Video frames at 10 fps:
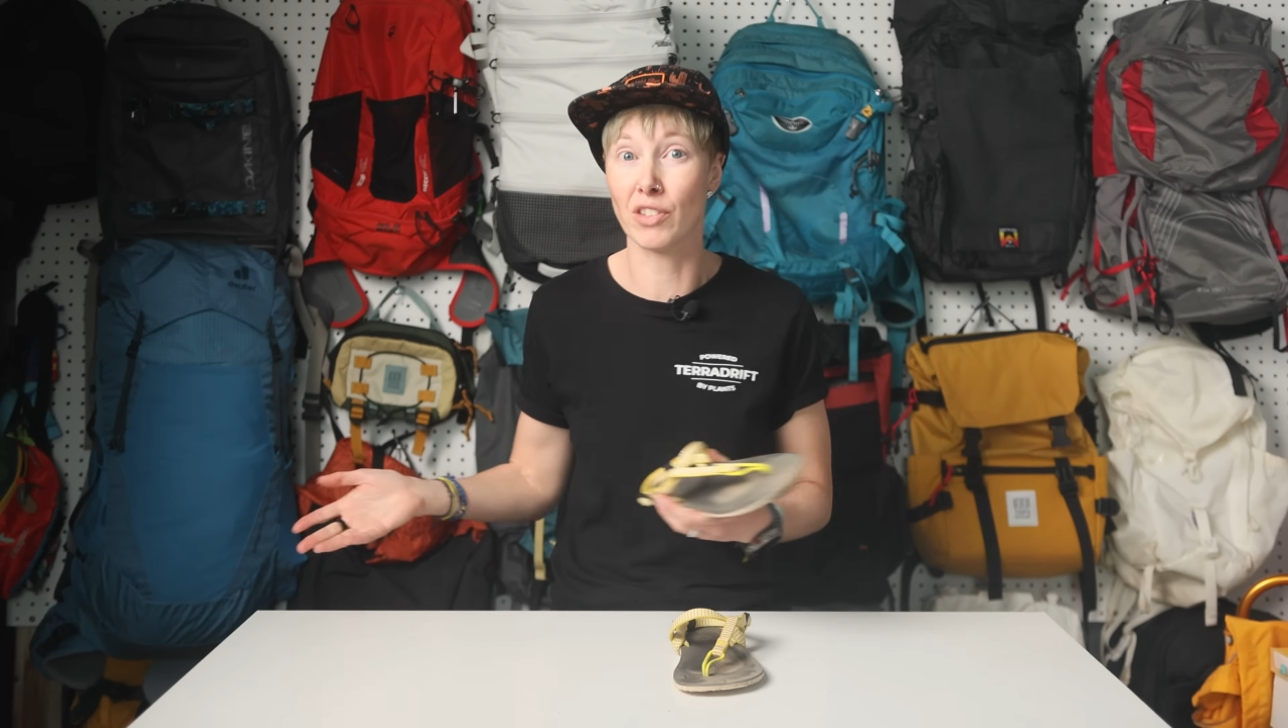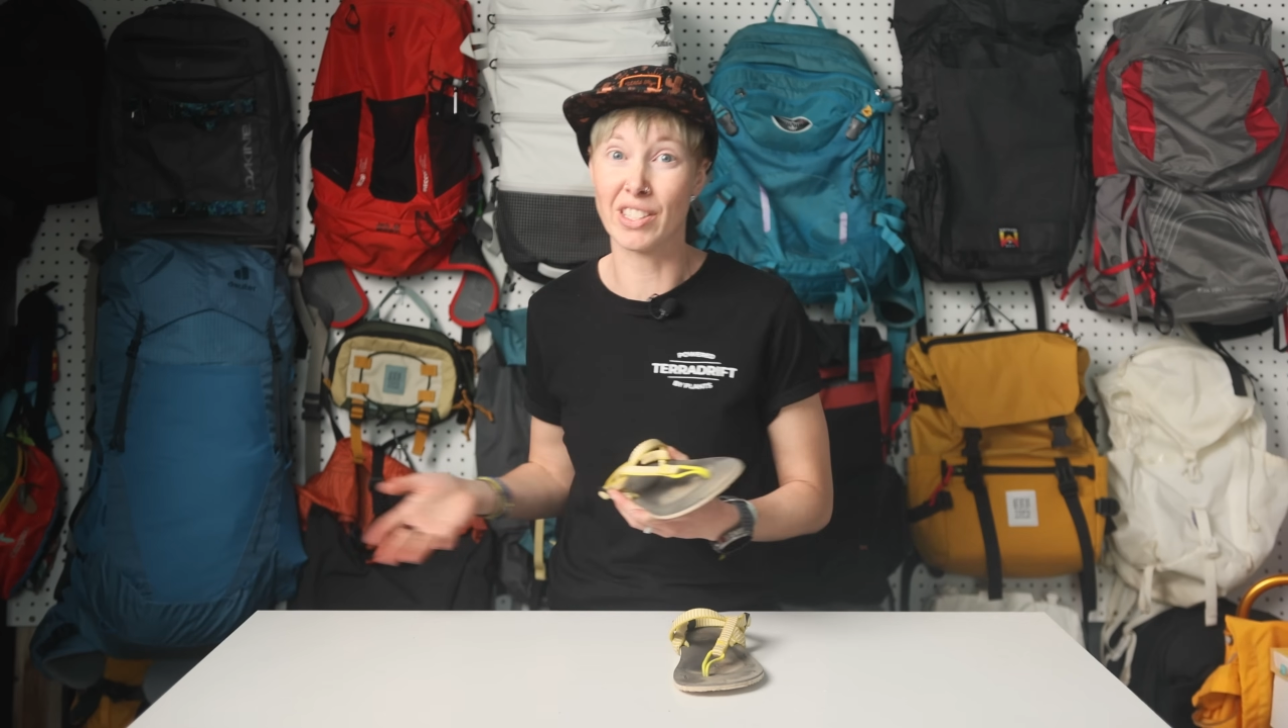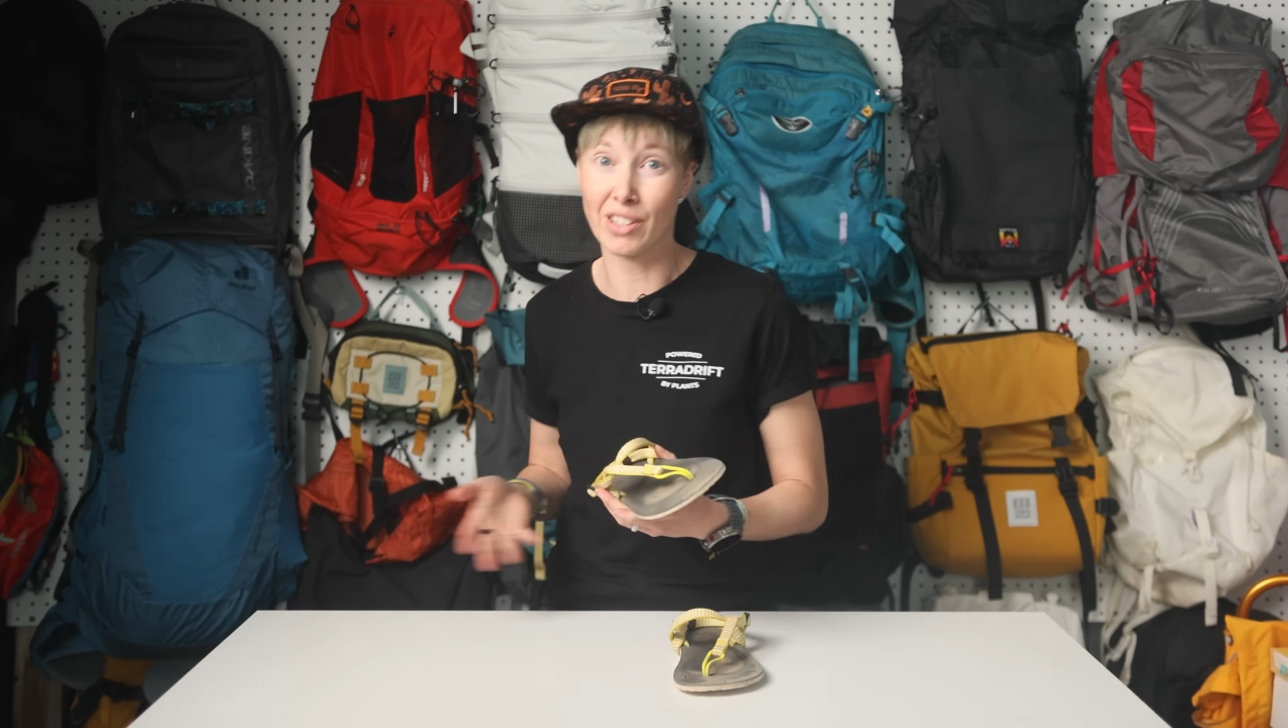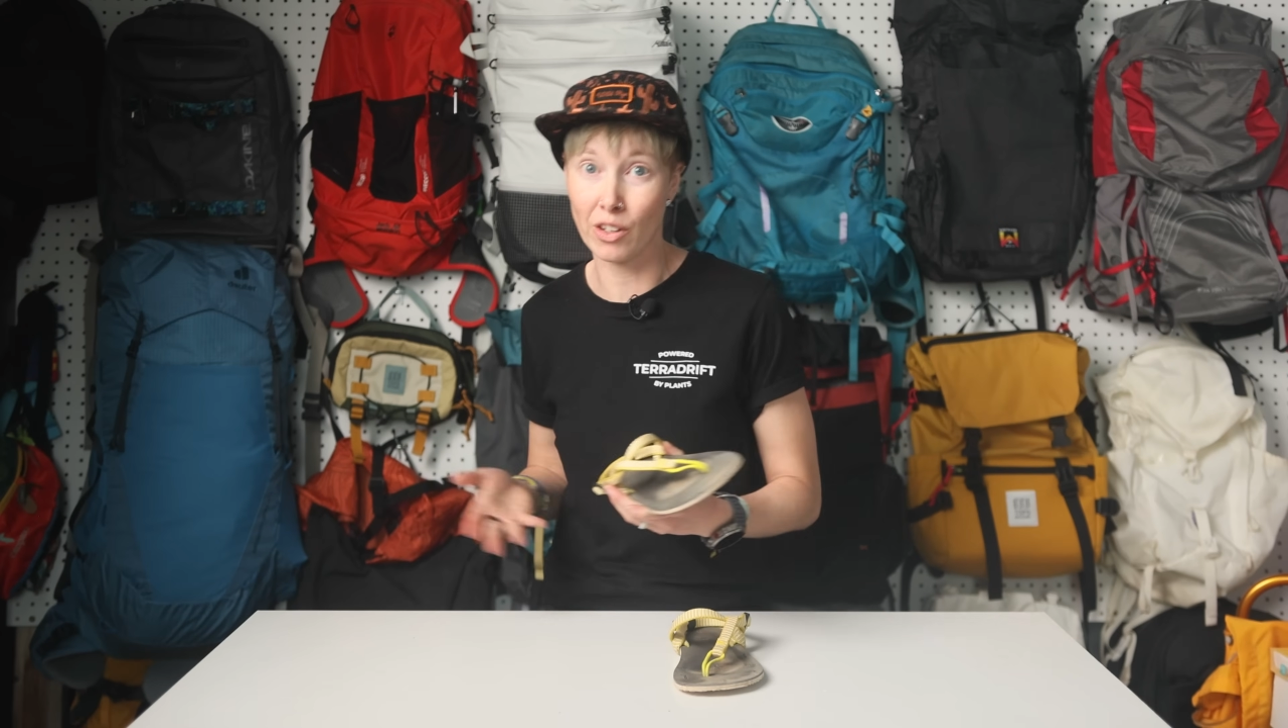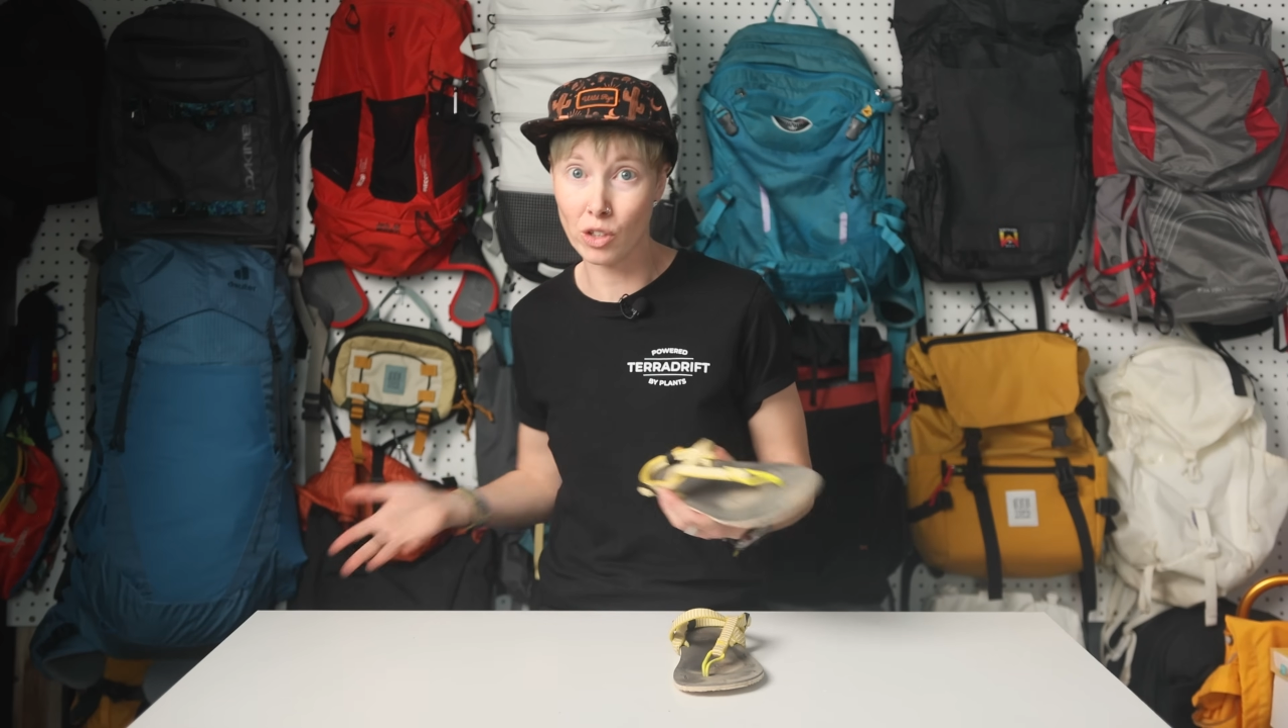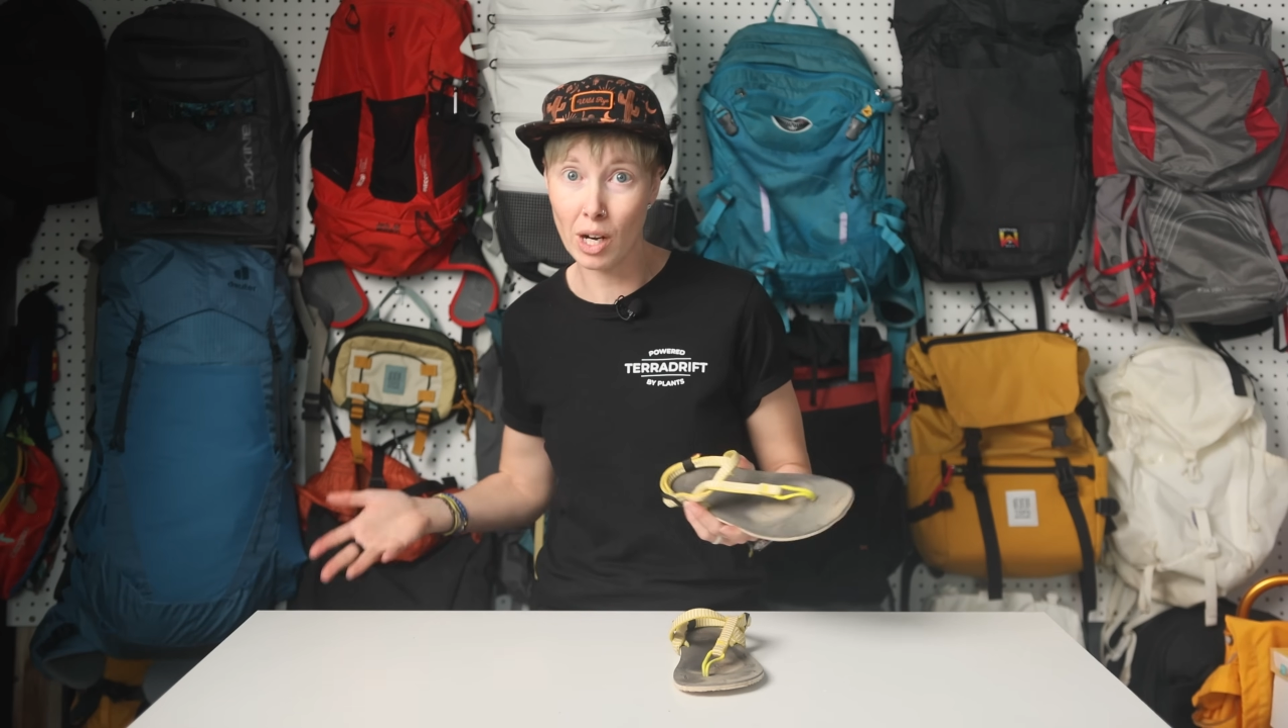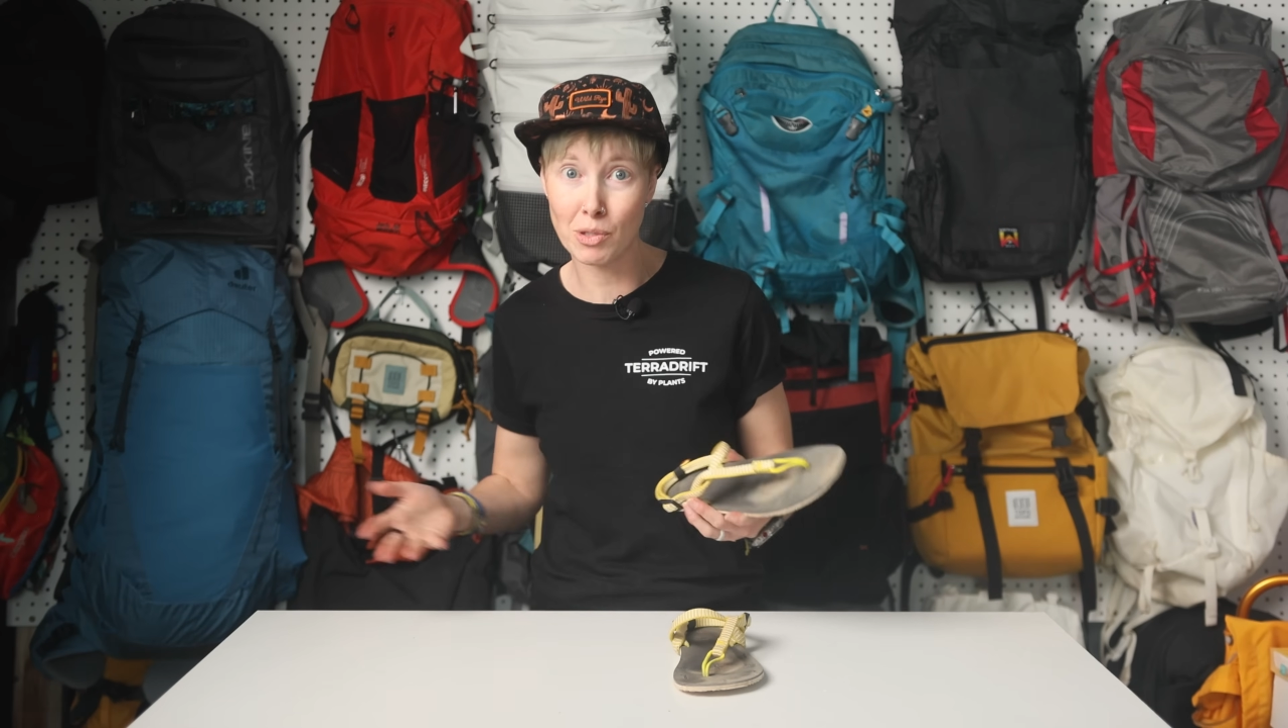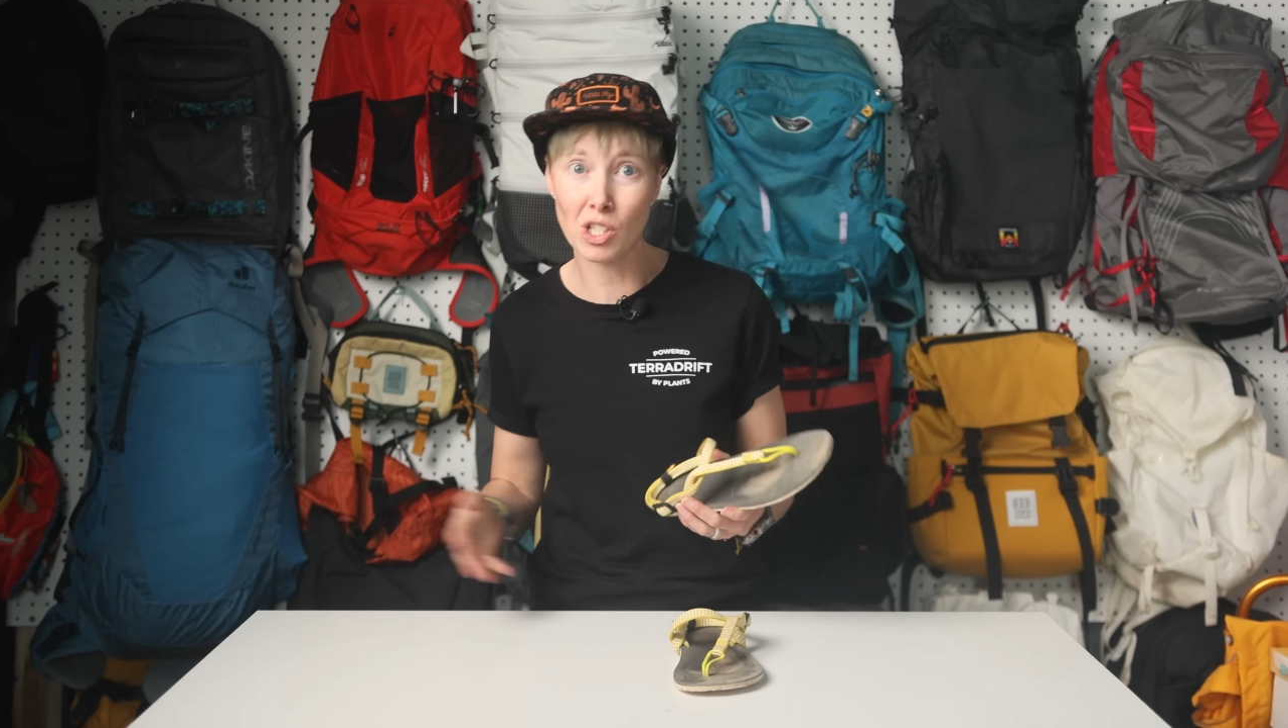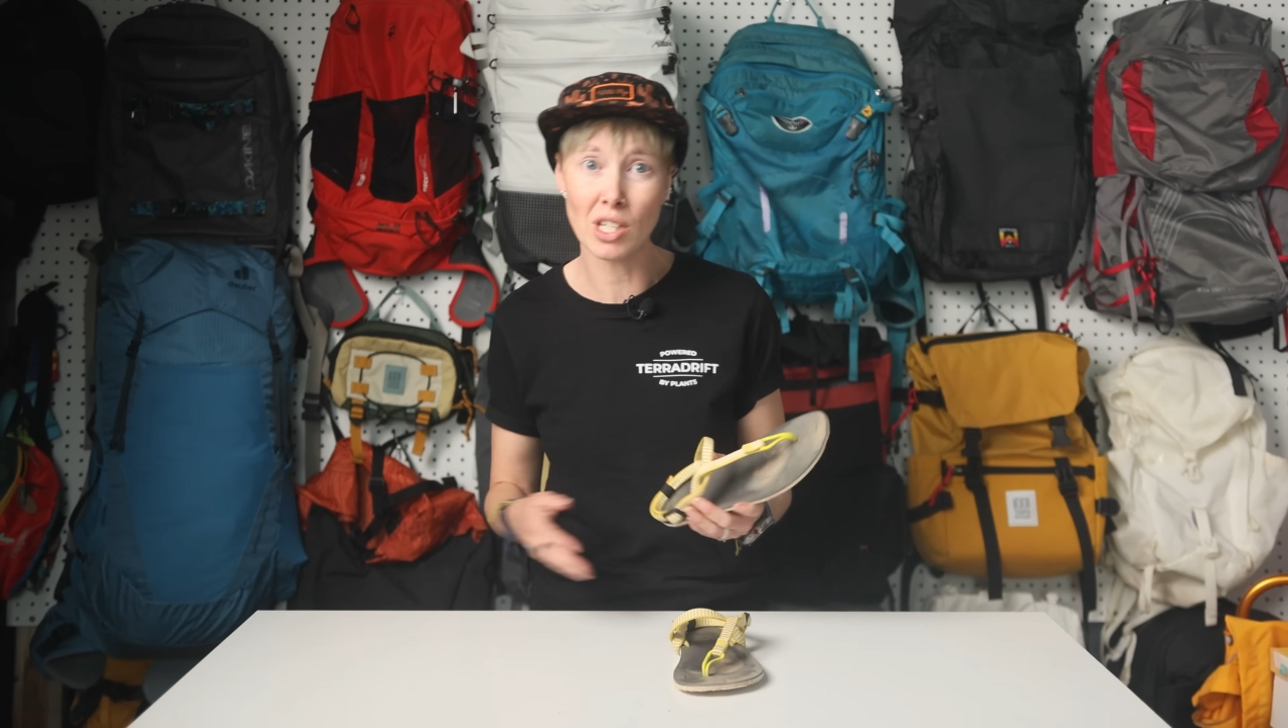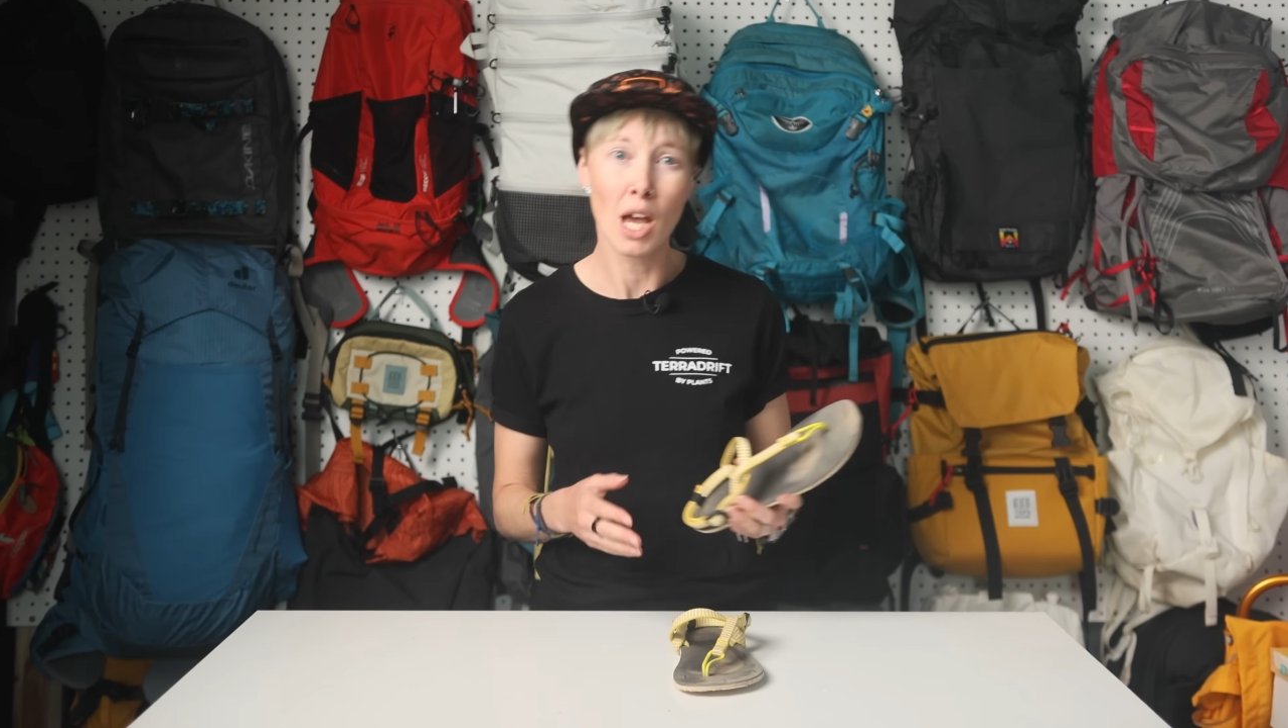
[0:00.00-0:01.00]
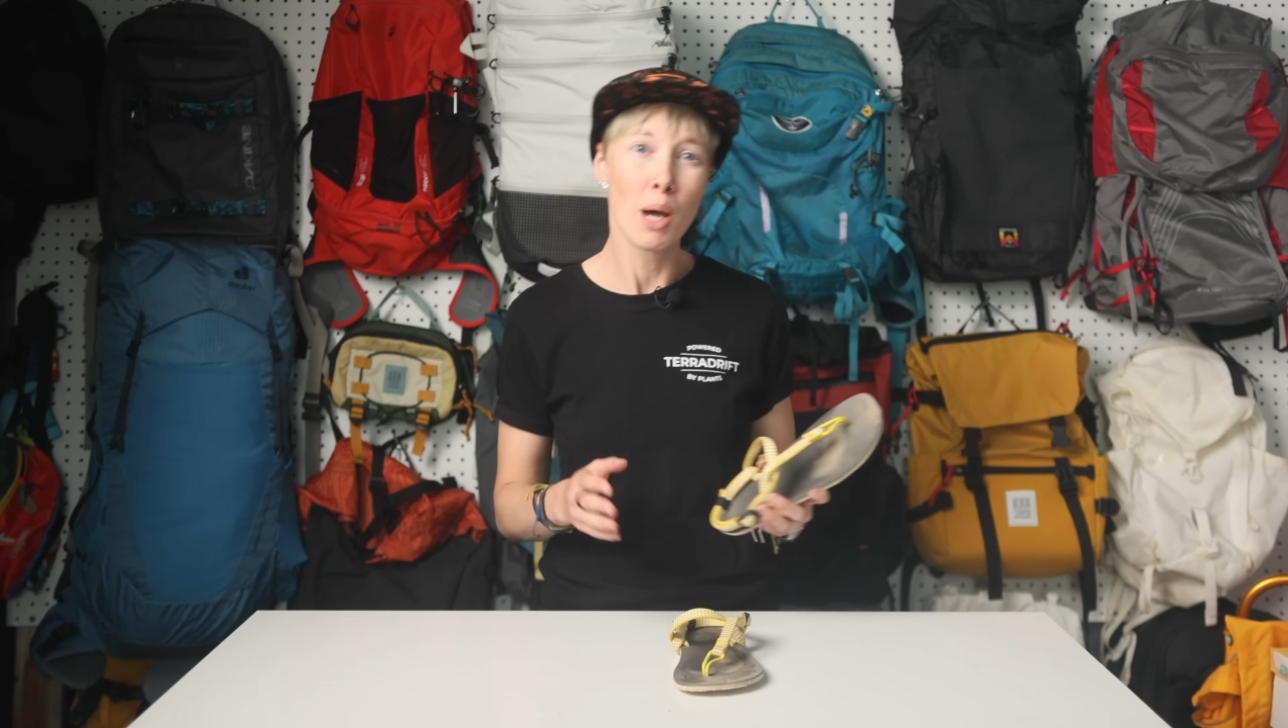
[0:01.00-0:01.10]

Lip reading: these other options,